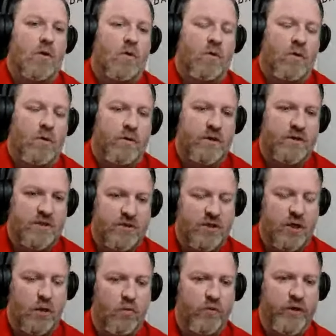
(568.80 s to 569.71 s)
this is
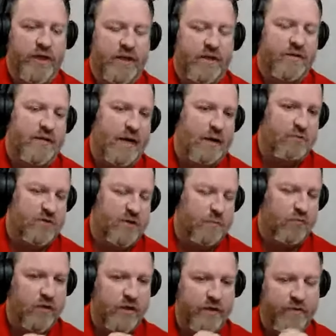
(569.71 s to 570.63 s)
our read. That was a
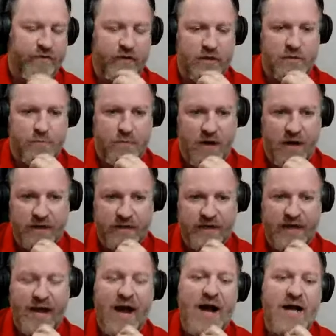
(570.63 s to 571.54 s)
previous
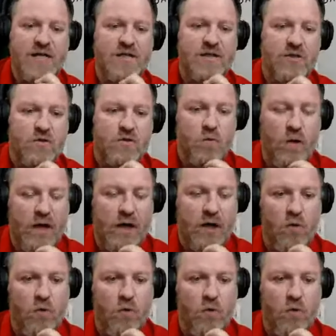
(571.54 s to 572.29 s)
podcast as well,